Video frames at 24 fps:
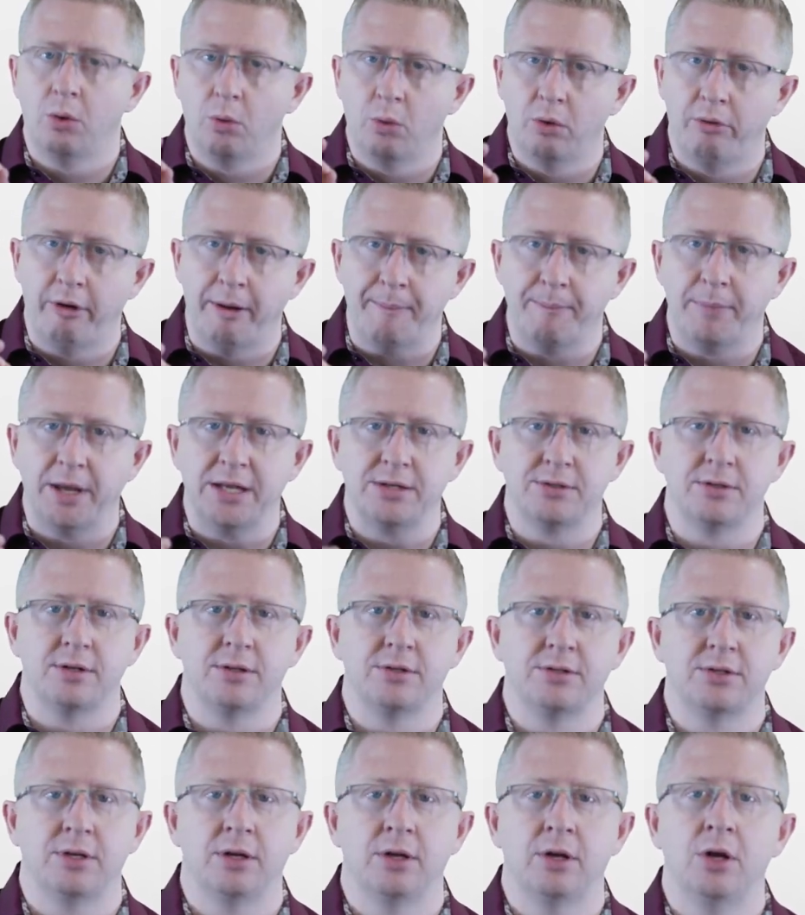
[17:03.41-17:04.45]
we're in
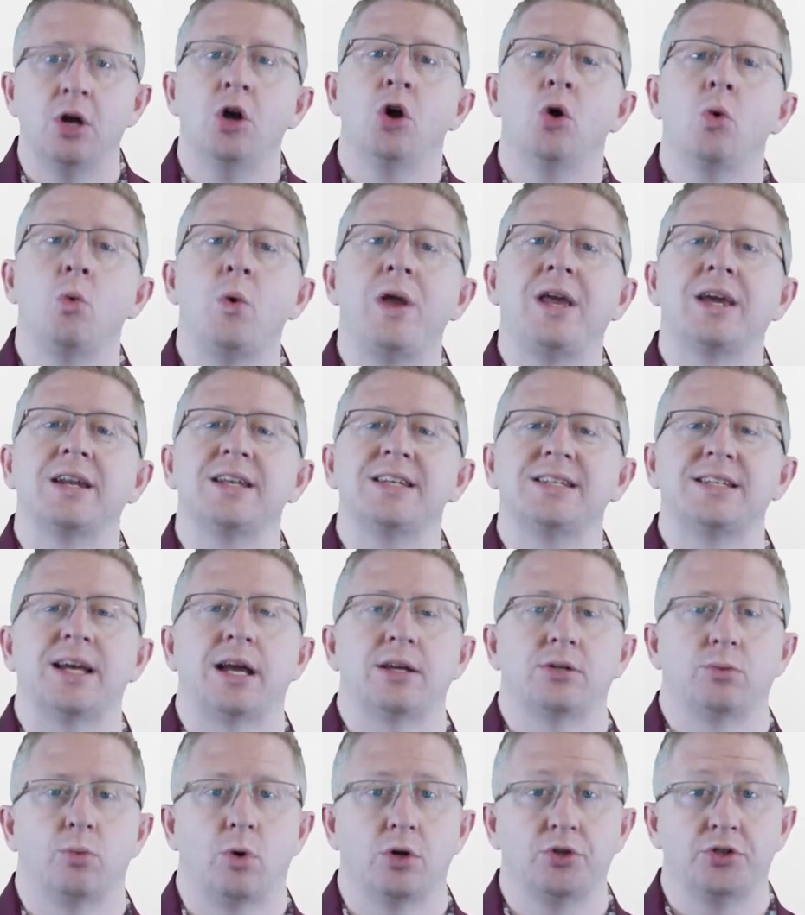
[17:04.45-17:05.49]
business. We can
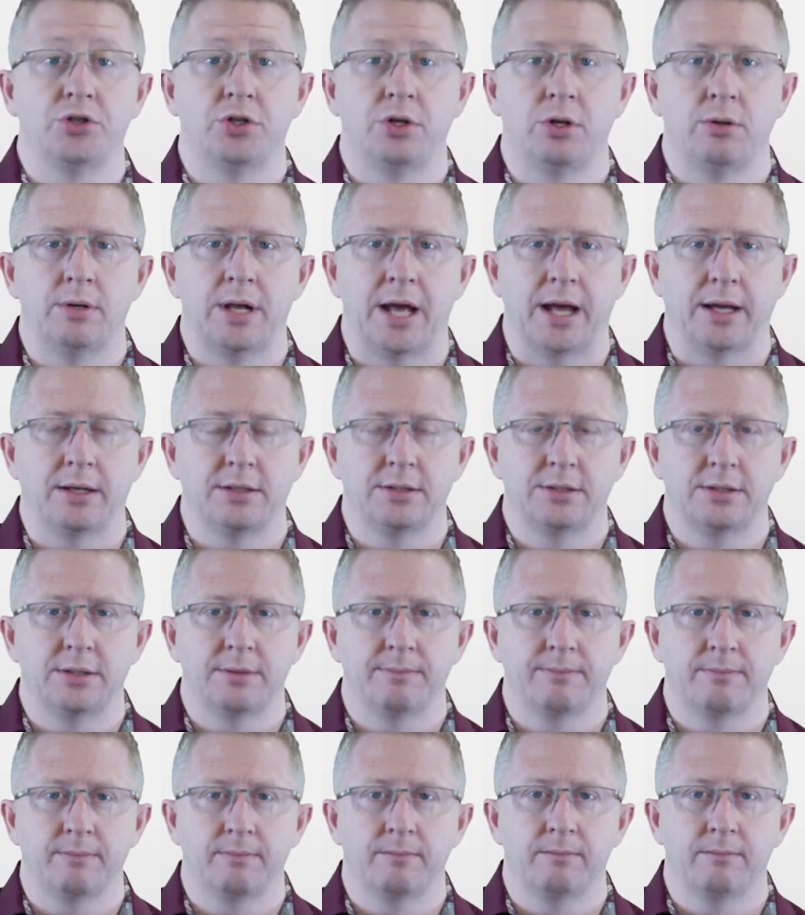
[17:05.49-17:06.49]
assess what to do next.